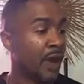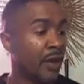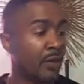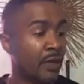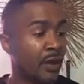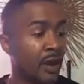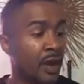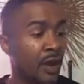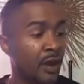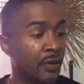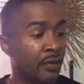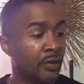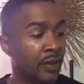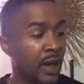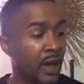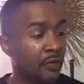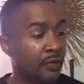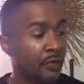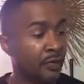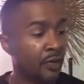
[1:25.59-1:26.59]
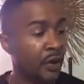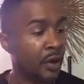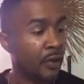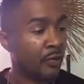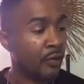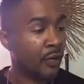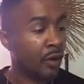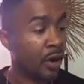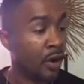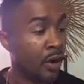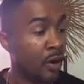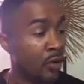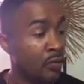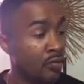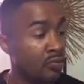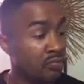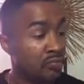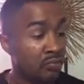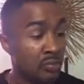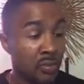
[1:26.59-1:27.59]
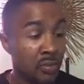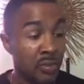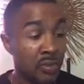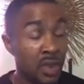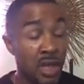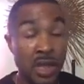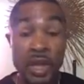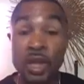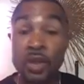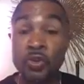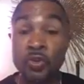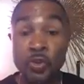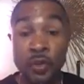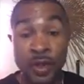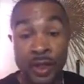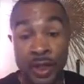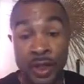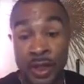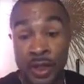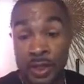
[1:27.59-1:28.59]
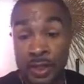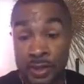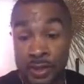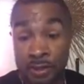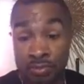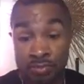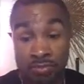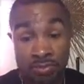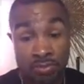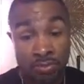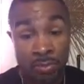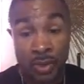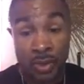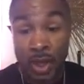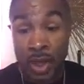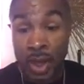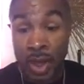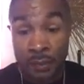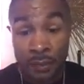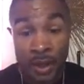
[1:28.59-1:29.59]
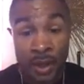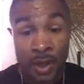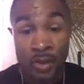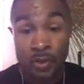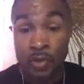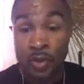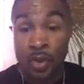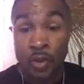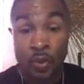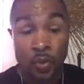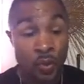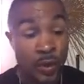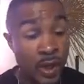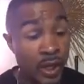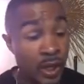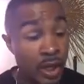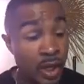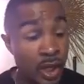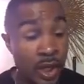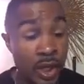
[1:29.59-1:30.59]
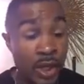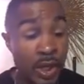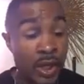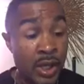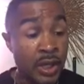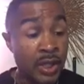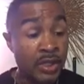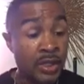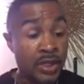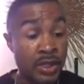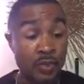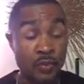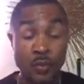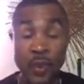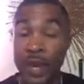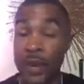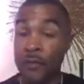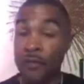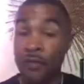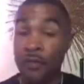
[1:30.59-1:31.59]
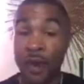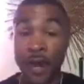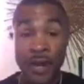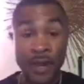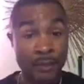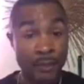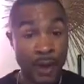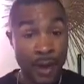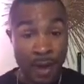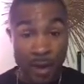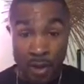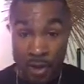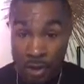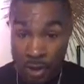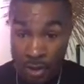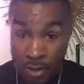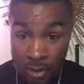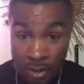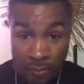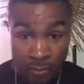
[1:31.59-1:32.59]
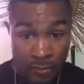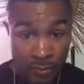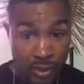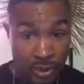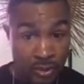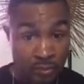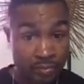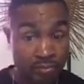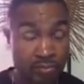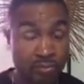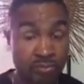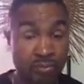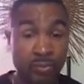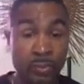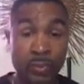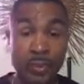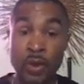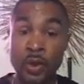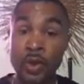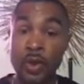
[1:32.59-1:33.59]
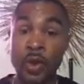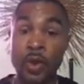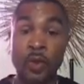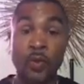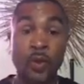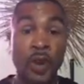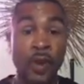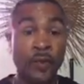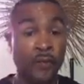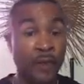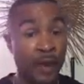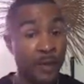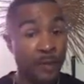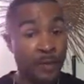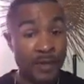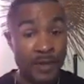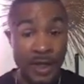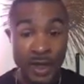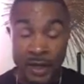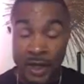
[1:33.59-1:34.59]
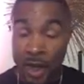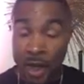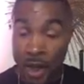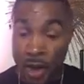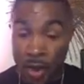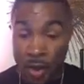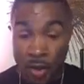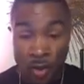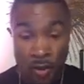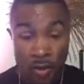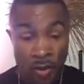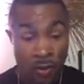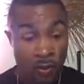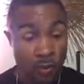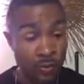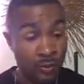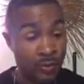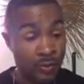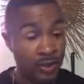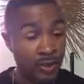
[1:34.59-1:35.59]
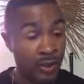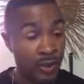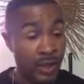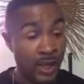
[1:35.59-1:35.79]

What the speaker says: Carolina castle doctrine law, it is what it is. I mean, we have a right to bear arms. We have a right to protect our homes.